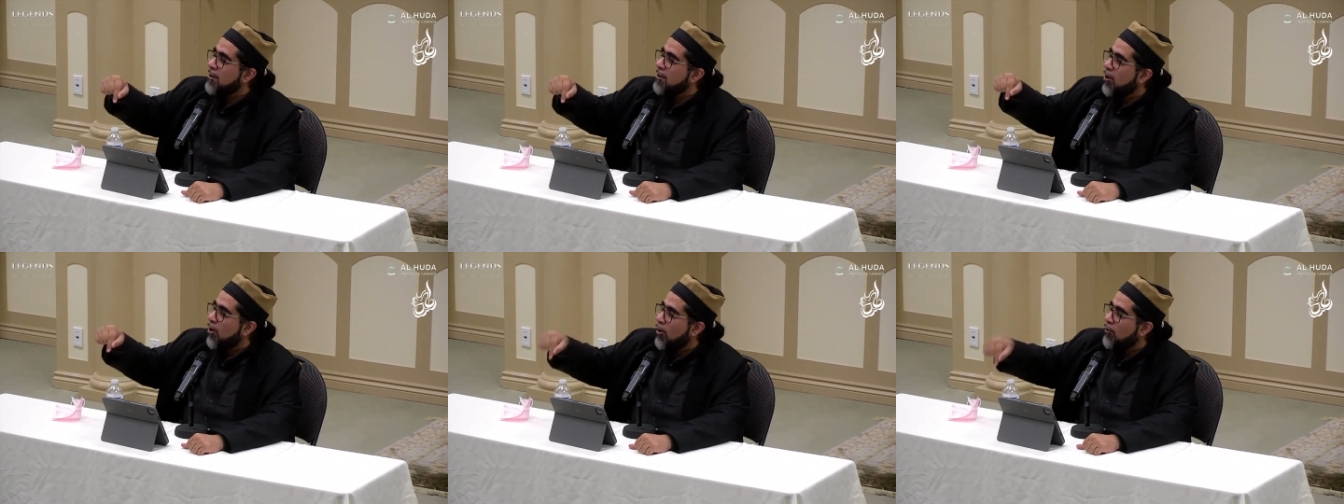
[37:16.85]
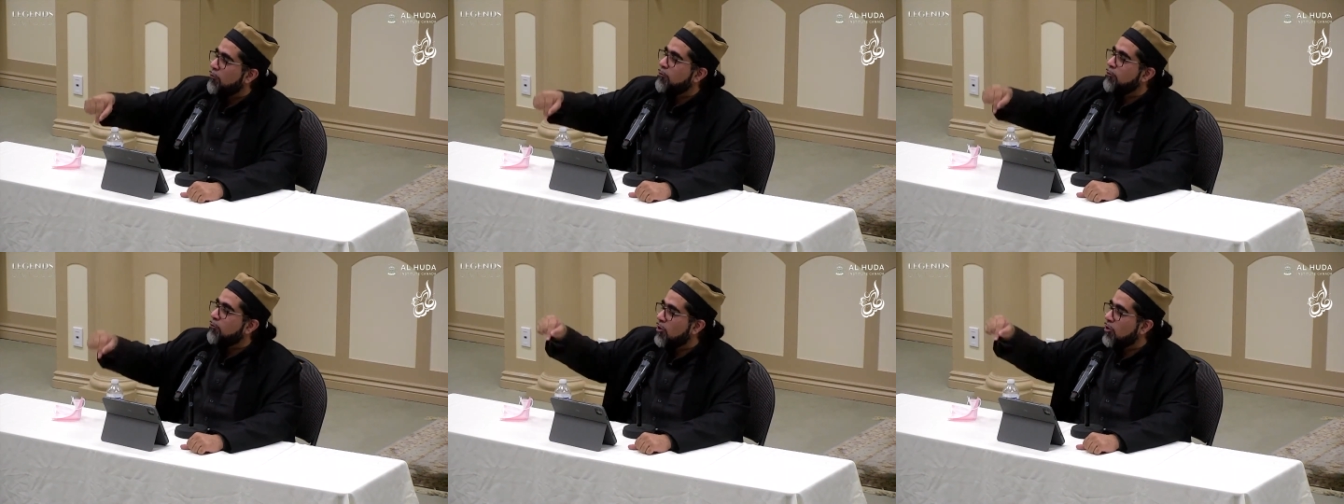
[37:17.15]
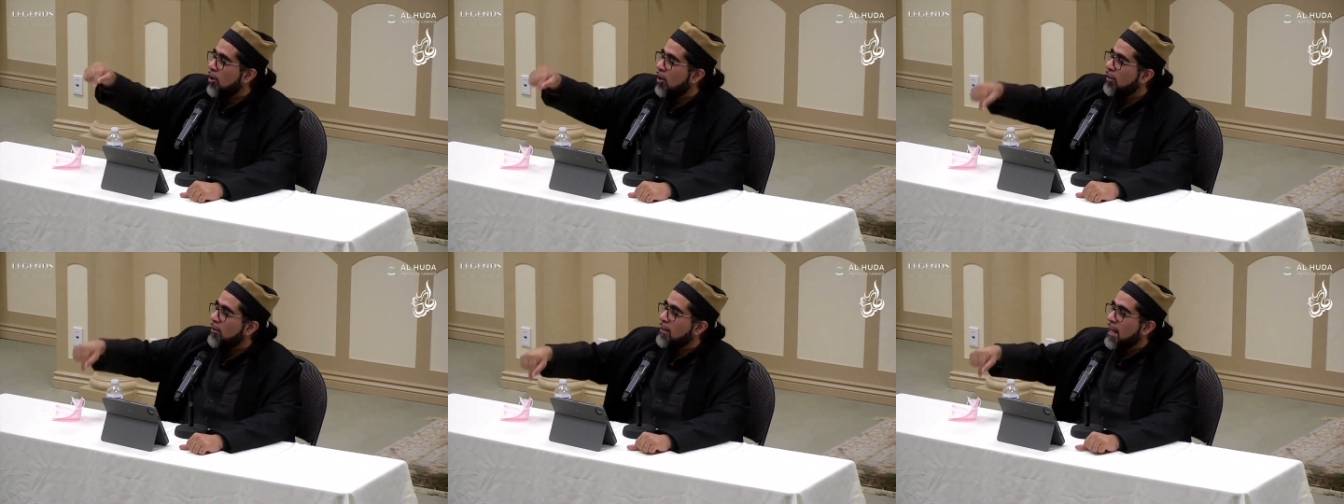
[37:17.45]
of
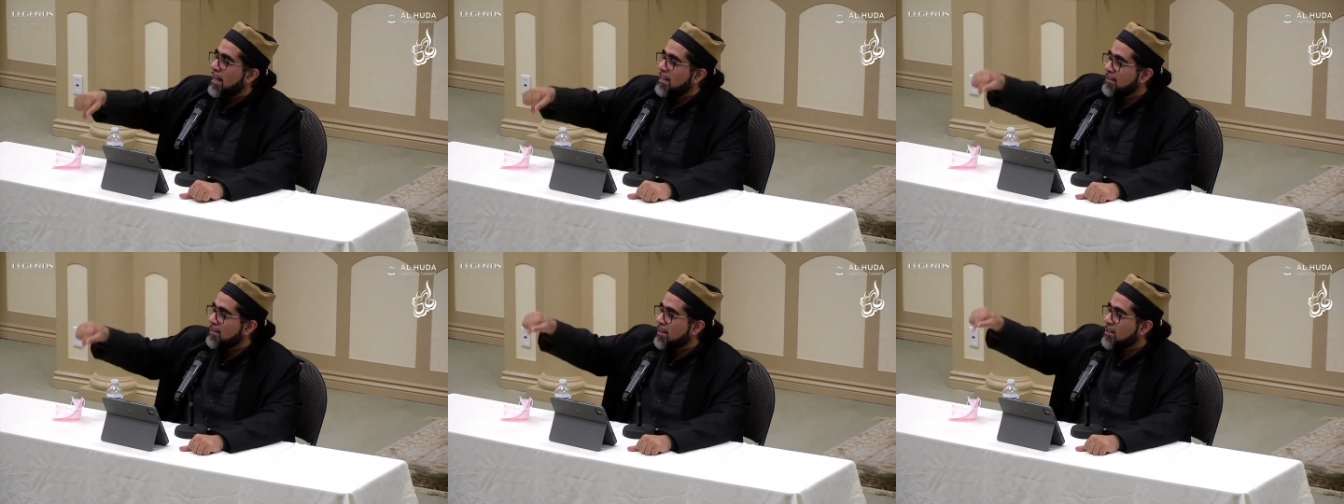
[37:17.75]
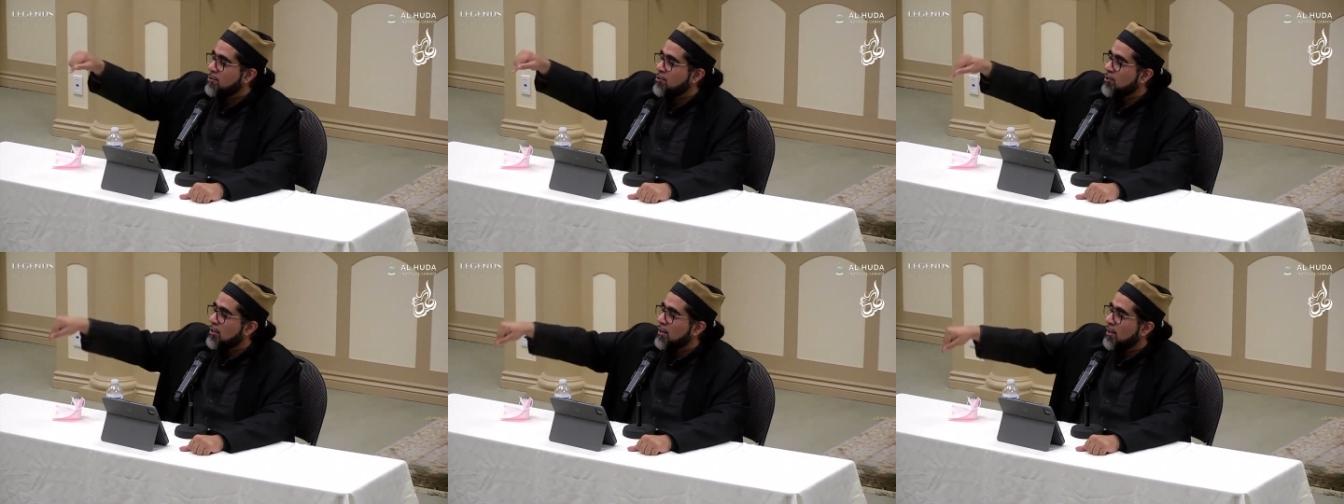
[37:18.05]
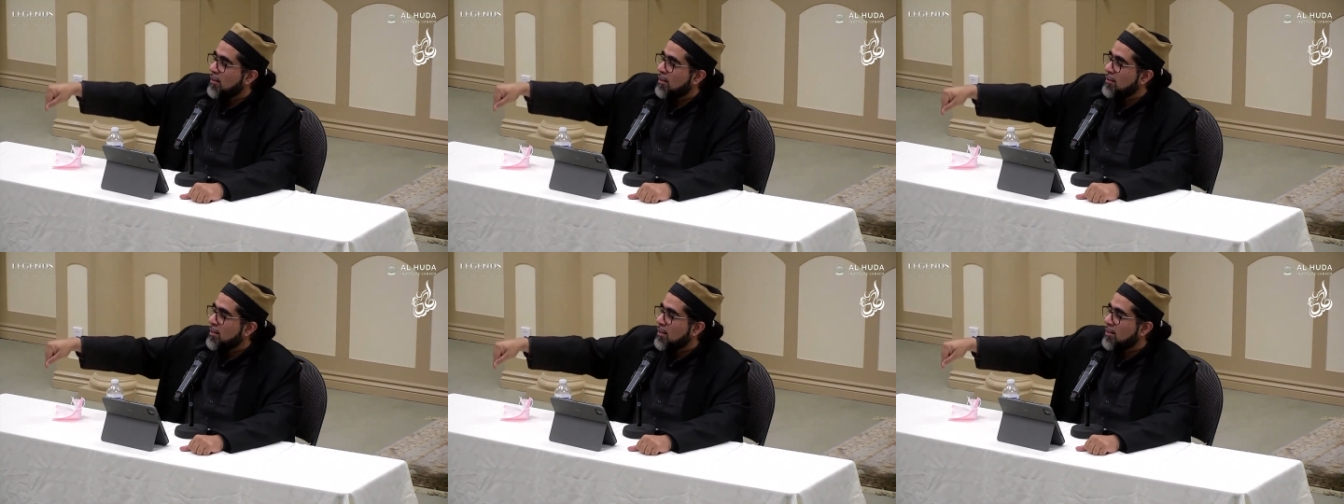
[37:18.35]
colonization in
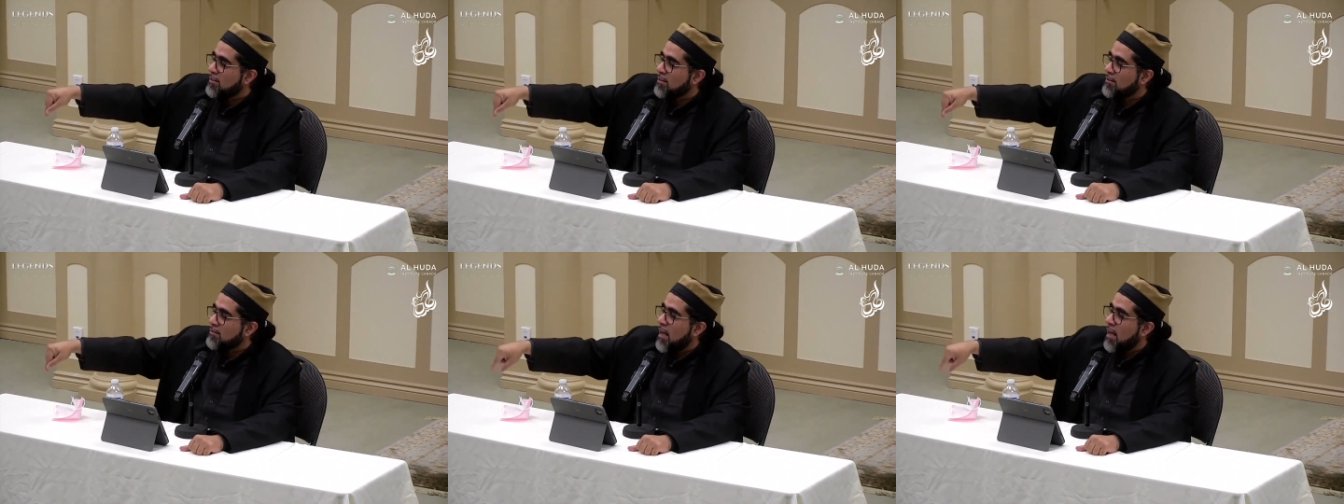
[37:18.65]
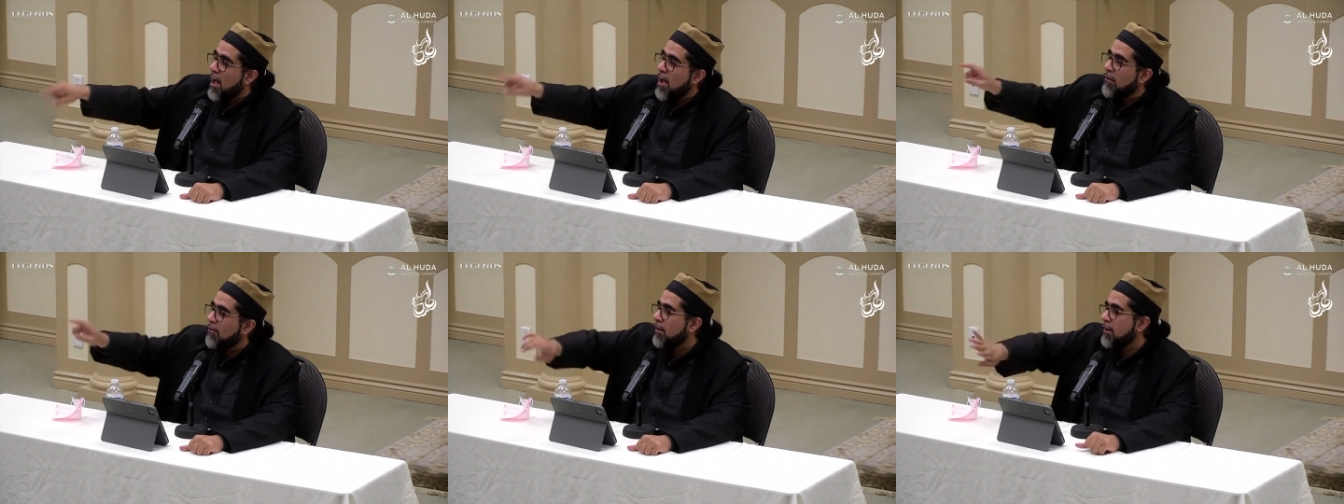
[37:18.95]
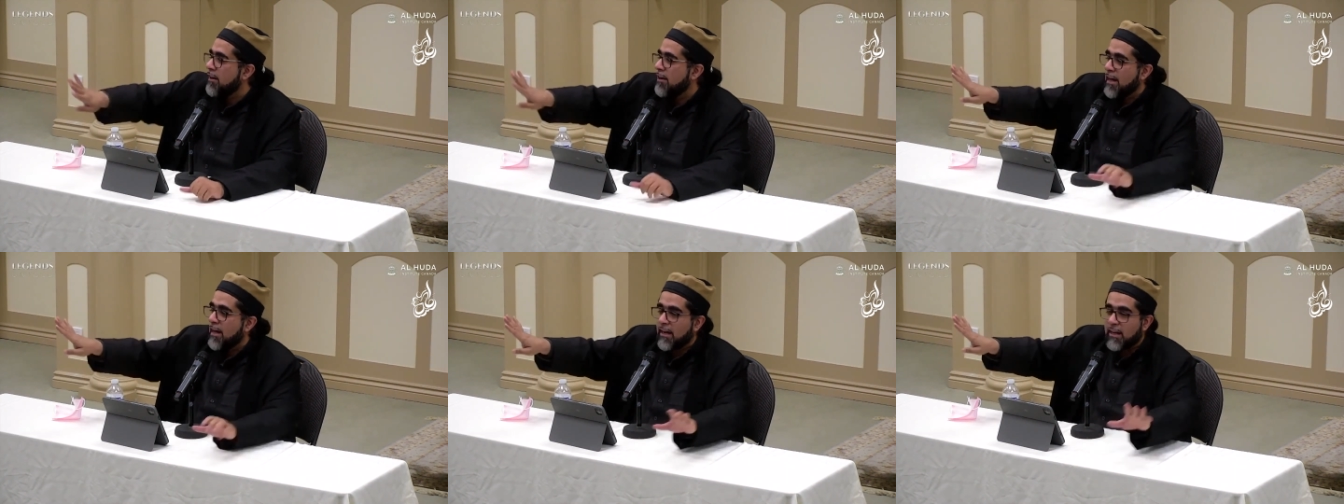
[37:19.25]
Al Jazeera
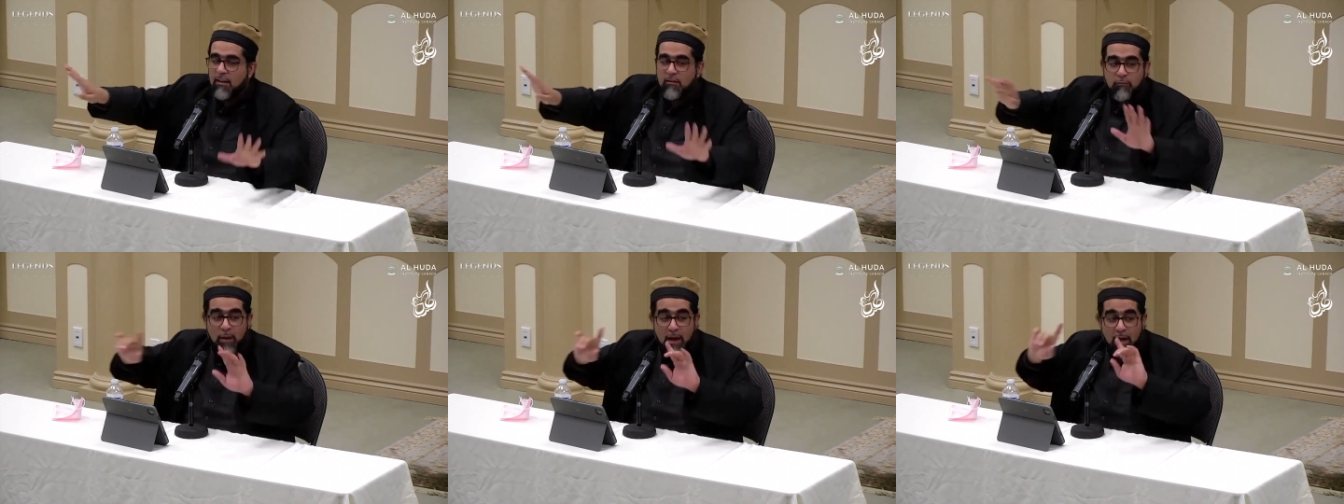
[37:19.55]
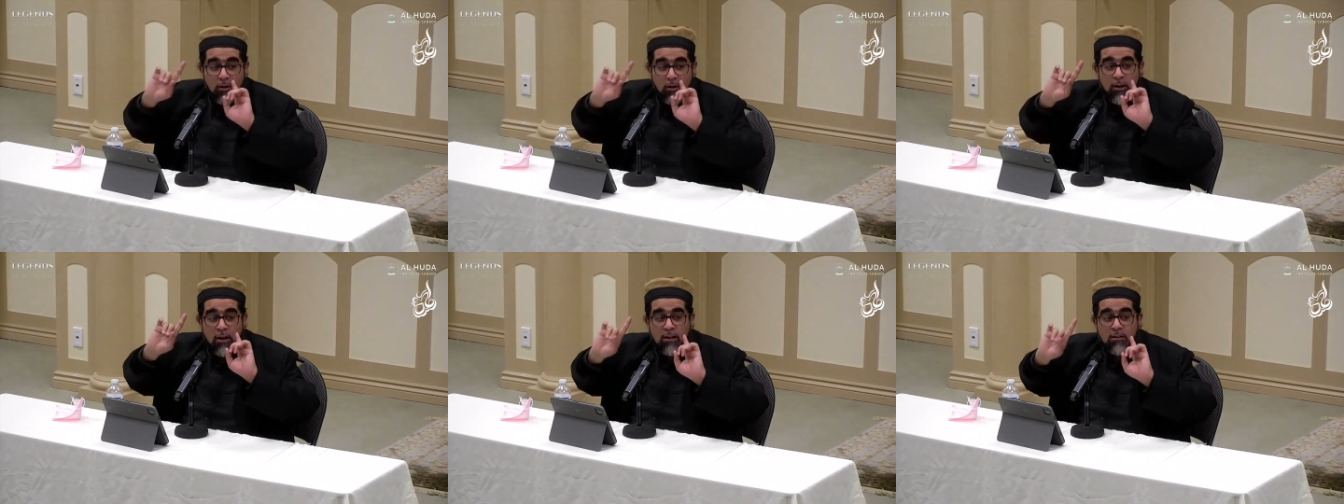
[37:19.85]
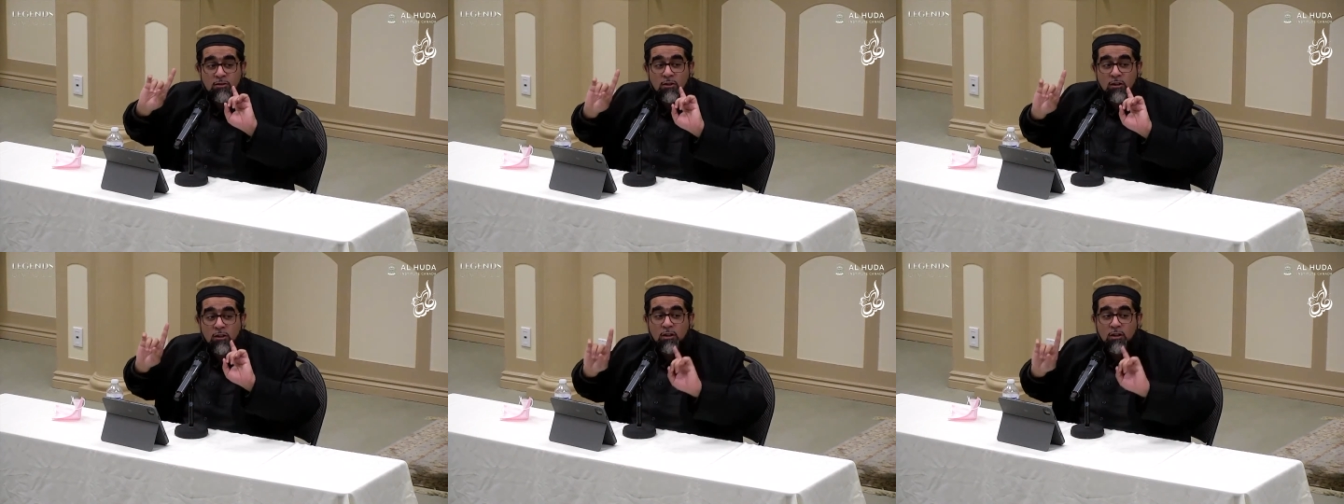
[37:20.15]
in a negative manner,
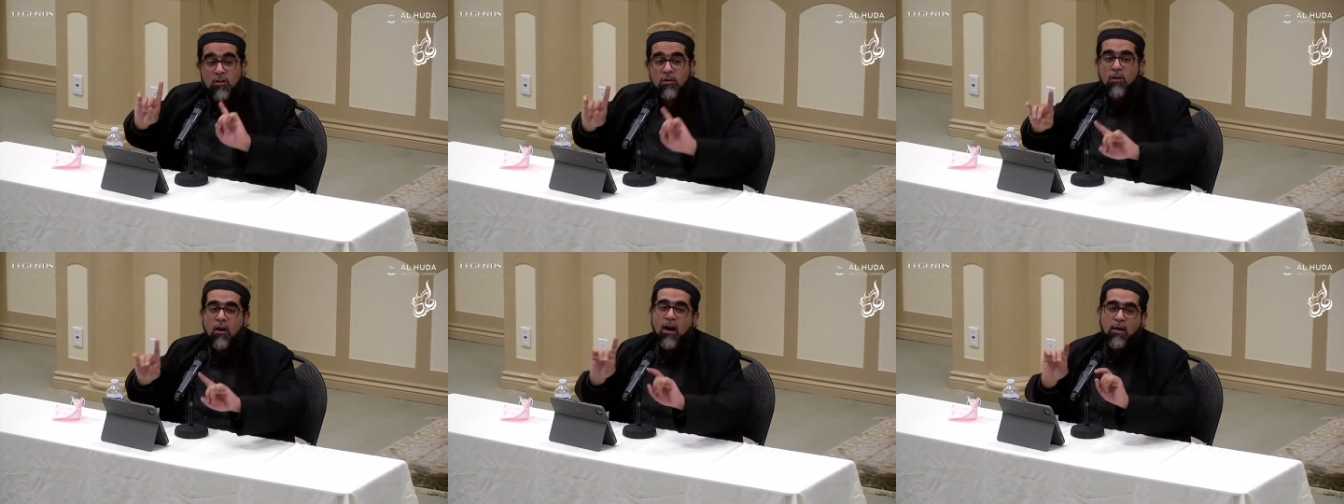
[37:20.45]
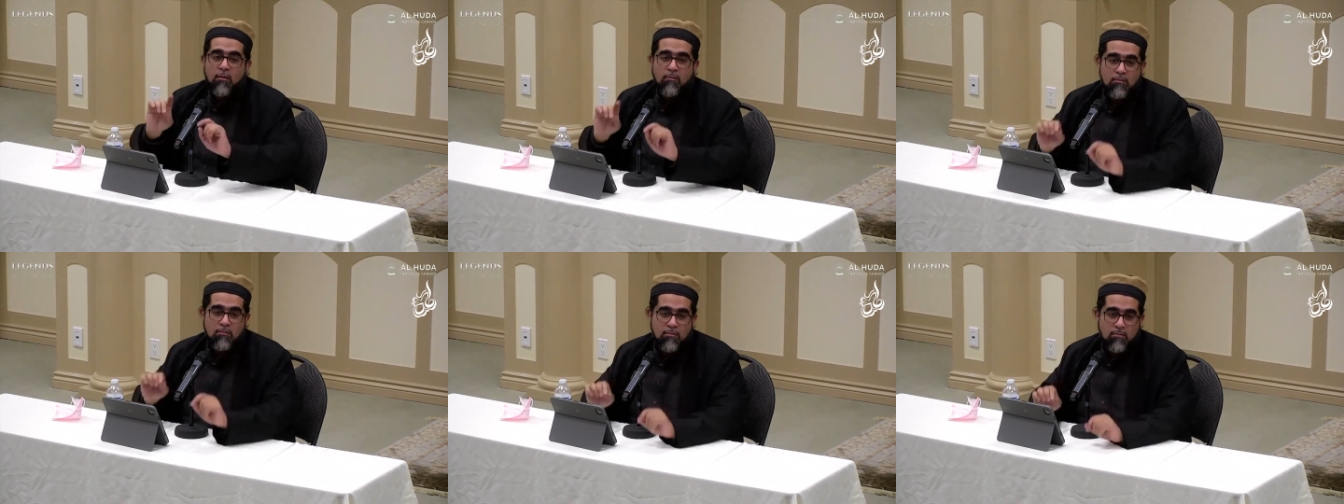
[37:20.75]
it's a crime.